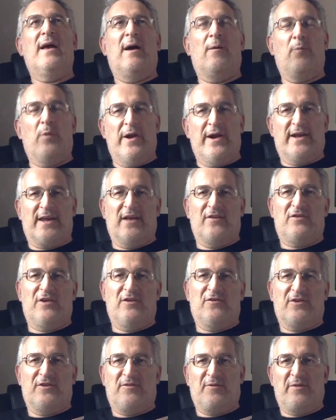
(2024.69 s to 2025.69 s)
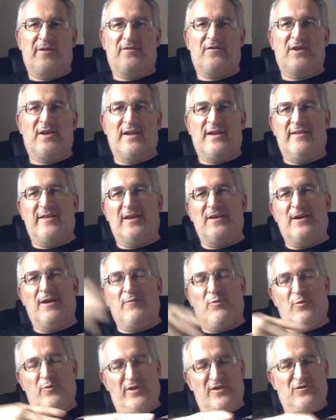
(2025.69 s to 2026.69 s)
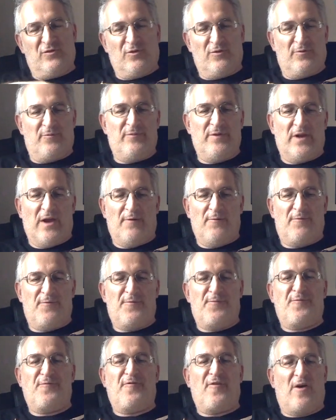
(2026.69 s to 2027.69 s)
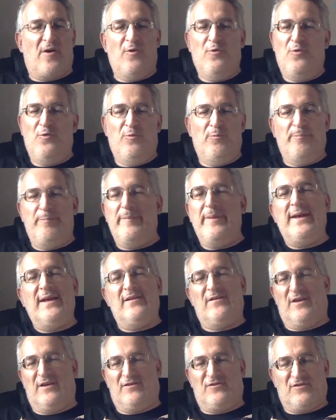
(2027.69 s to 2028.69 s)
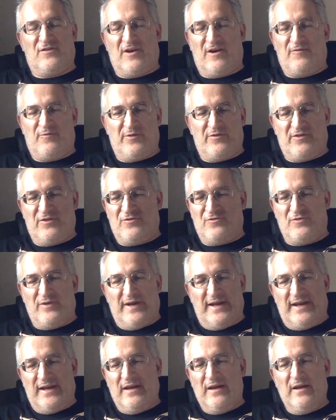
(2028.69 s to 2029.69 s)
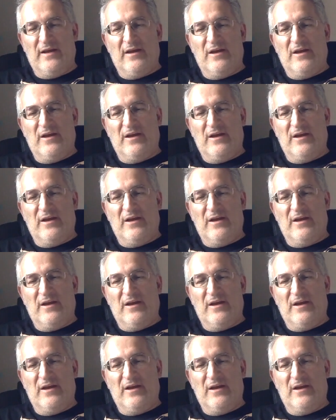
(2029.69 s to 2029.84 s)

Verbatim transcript: And where it gets interesting in Antigone, and then you have all this sort of, you know, faux media stuff, which is really,